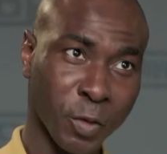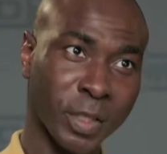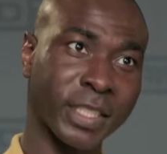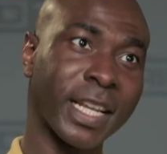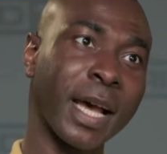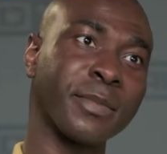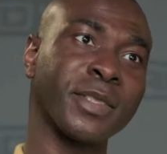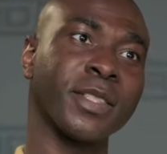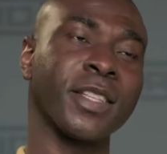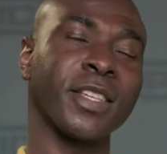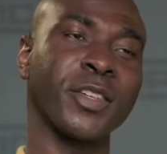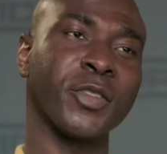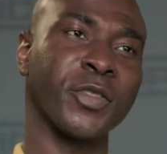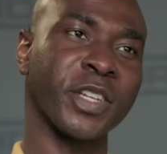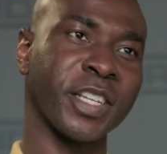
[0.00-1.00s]
to adapt to
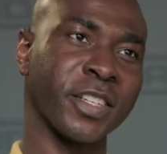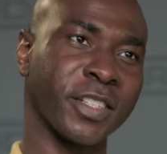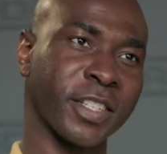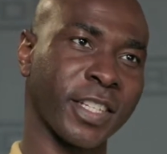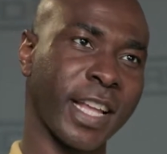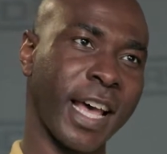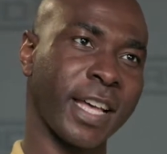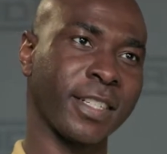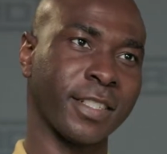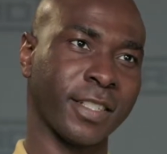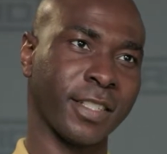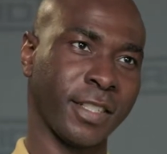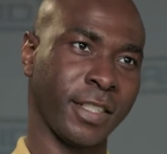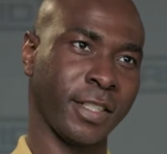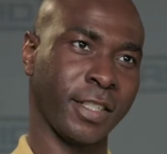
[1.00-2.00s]
the ingredients in hand.
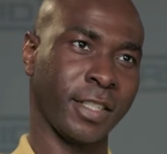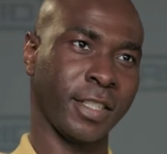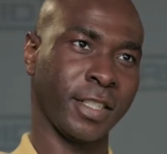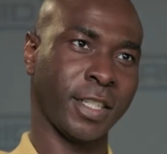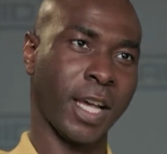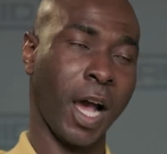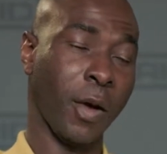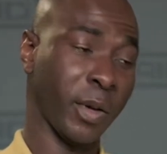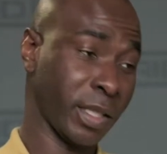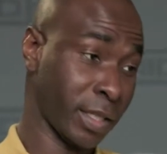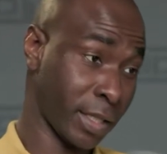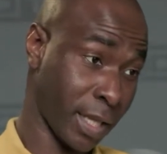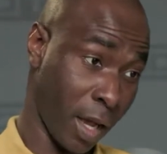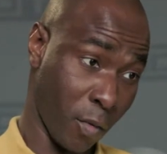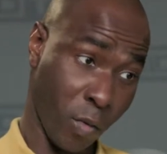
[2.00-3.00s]
I went
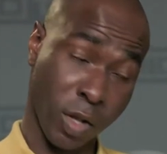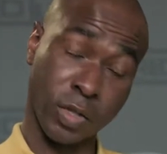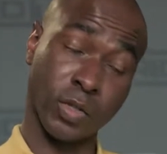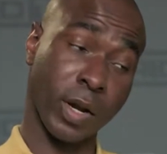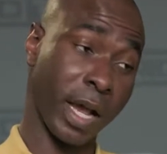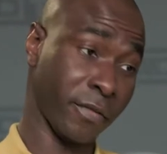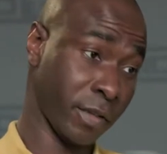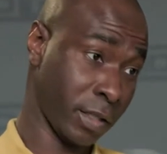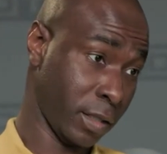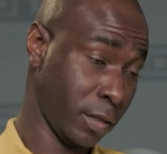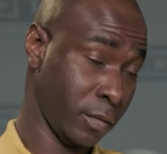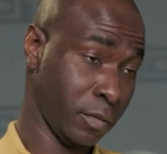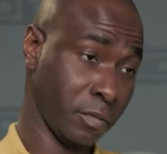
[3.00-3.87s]
to scout one driver,